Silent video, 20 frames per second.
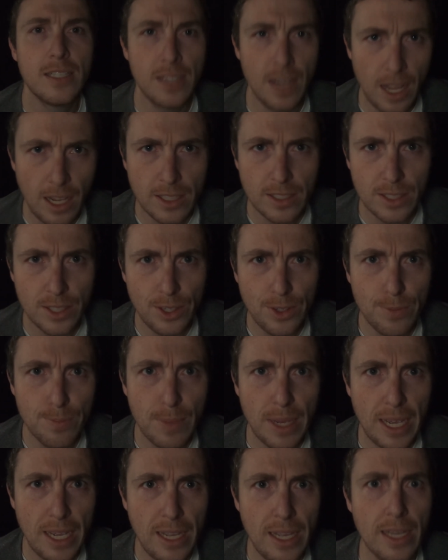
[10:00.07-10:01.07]
Not too
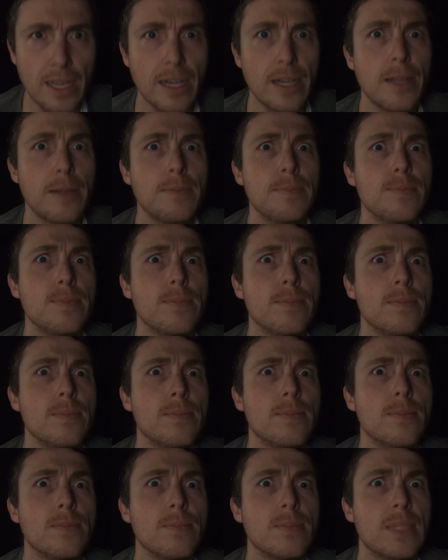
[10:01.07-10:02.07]
bad.
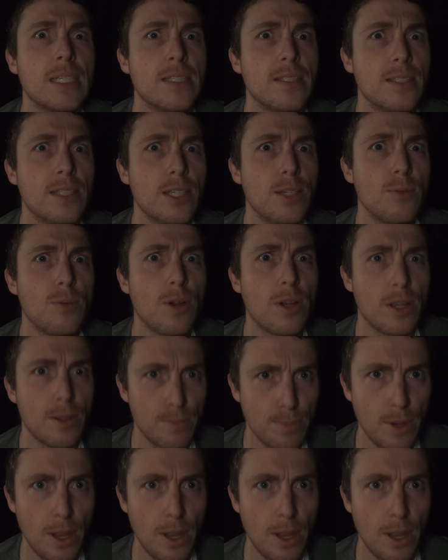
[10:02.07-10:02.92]
Still a work in